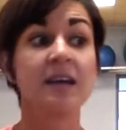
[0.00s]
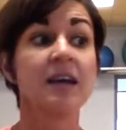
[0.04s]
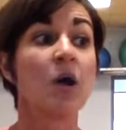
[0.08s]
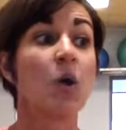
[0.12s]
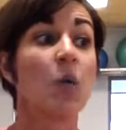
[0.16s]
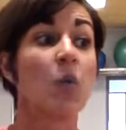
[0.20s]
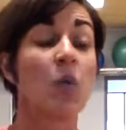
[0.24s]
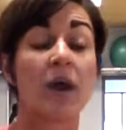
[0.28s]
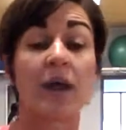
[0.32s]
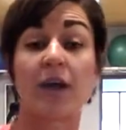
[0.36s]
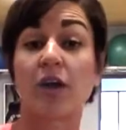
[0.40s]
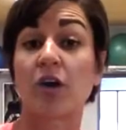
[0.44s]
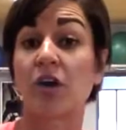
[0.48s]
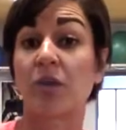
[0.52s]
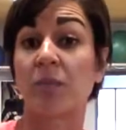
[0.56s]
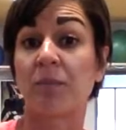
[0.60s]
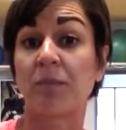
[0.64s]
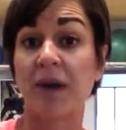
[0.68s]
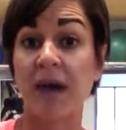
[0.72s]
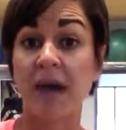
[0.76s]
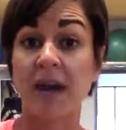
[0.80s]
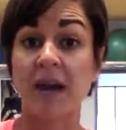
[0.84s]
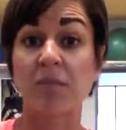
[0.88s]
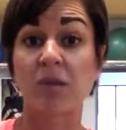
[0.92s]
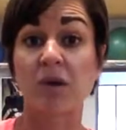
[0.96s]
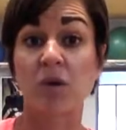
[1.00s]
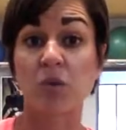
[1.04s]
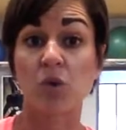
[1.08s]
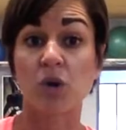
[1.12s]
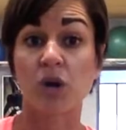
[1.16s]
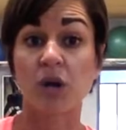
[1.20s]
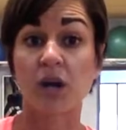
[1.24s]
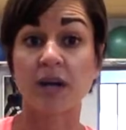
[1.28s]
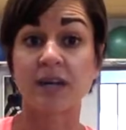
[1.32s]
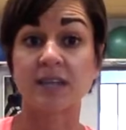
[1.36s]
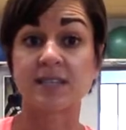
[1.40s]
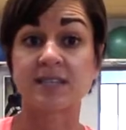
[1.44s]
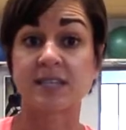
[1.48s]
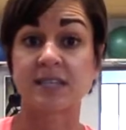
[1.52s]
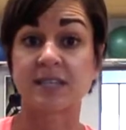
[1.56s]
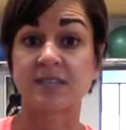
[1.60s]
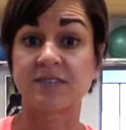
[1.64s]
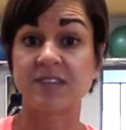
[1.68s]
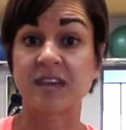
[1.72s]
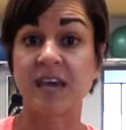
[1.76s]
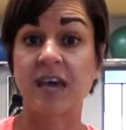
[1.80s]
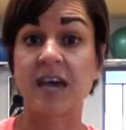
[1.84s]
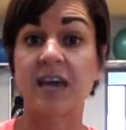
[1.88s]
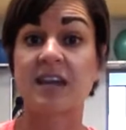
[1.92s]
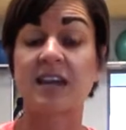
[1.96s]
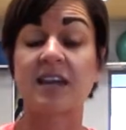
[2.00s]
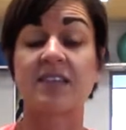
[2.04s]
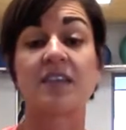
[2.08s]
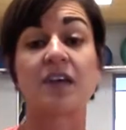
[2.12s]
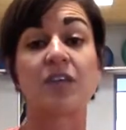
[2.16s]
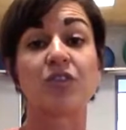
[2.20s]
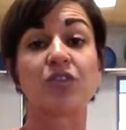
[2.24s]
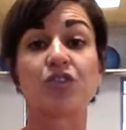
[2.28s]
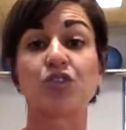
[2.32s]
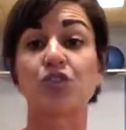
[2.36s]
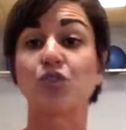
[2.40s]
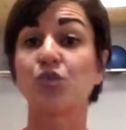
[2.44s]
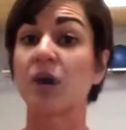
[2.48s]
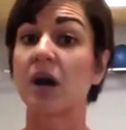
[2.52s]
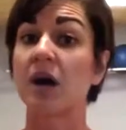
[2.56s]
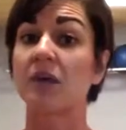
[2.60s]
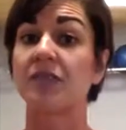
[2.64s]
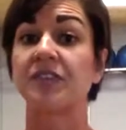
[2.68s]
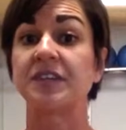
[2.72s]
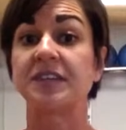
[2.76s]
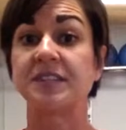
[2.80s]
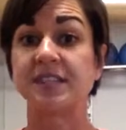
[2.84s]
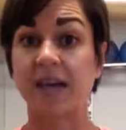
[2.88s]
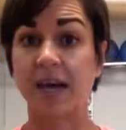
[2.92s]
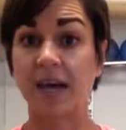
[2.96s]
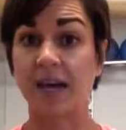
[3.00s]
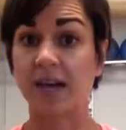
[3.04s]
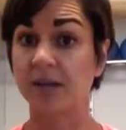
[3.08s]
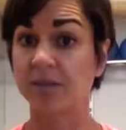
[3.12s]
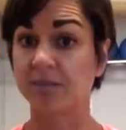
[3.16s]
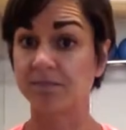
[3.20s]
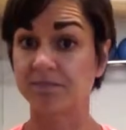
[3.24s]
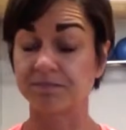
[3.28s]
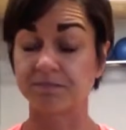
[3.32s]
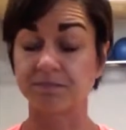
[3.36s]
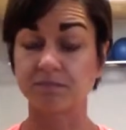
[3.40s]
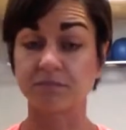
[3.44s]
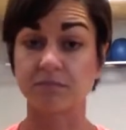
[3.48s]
When I go to bed, I'm going to work on a set of 10, and then throughout the day,